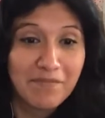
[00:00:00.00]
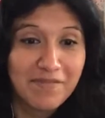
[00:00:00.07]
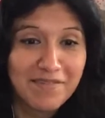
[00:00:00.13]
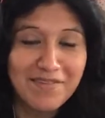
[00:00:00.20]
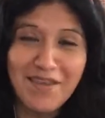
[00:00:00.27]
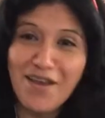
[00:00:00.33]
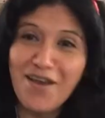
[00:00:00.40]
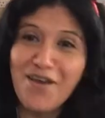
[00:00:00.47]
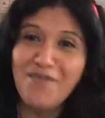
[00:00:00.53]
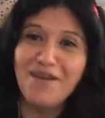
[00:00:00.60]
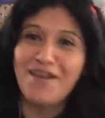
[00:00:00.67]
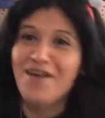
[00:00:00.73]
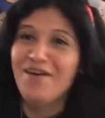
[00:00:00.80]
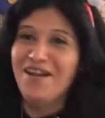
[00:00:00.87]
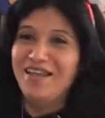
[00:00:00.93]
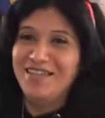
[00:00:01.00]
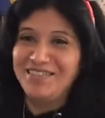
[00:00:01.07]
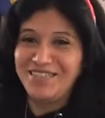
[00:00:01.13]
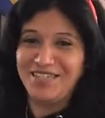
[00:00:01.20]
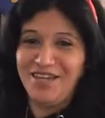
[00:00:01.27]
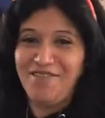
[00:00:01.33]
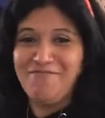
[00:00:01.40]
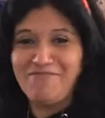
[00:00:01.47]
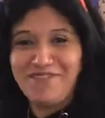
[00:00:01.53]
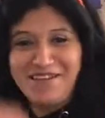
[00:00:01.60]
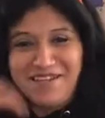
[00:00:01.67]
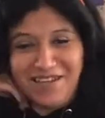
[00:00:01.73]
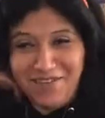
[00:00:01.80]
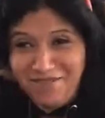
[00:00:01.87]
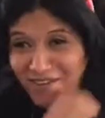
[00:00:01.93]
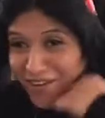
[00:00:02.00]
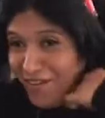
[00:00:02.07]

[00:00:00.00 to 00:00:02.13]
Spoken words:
No, I don't want to jump in it.